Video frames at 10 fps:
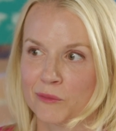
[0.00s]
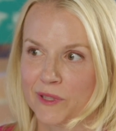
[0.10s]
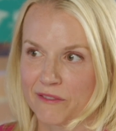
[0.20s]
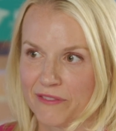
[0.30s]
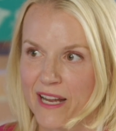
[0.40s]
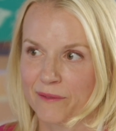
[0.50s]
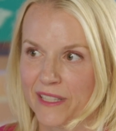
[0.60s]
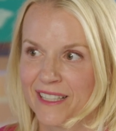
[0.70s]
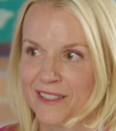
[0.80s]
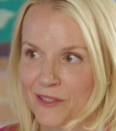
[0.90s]
with the
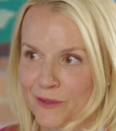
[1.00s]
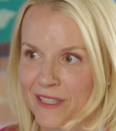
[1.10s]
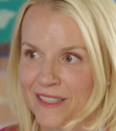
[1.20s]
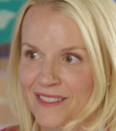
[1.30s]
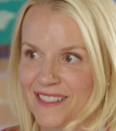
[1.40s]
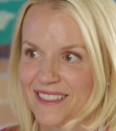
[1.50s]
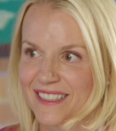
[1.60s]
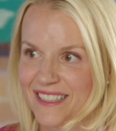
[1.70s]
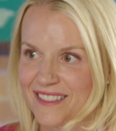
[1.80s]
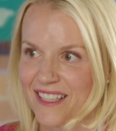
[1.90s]
family unit
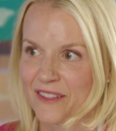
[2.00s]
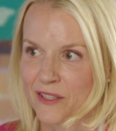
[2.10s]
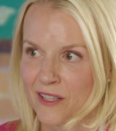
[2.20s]
inside their